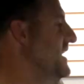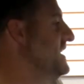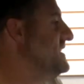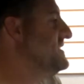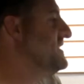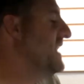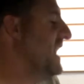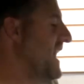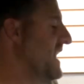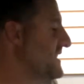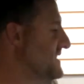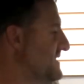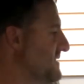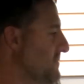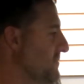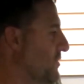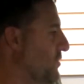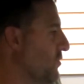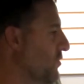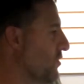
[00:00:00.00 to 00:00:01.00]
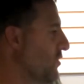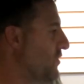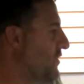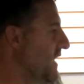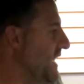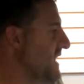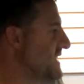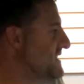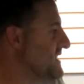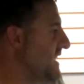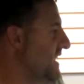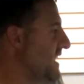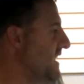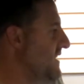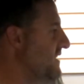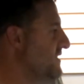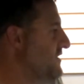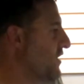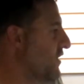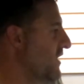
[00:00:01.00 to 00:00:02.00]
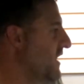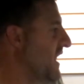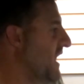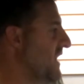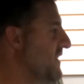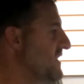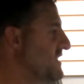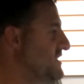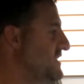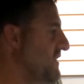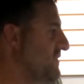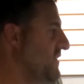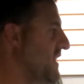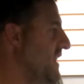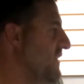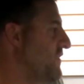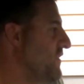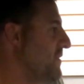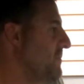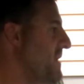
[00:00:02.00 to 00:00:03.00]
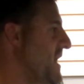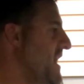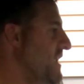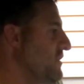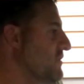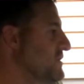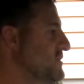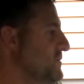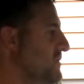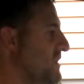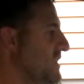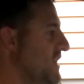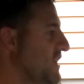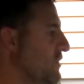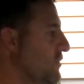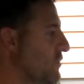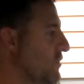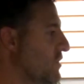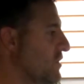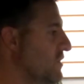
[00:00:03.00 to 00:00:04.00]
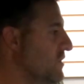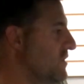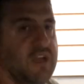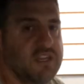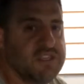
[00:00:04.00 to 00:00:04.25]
It's got some cool things in it. Turning on the shift light for a manual is really cool.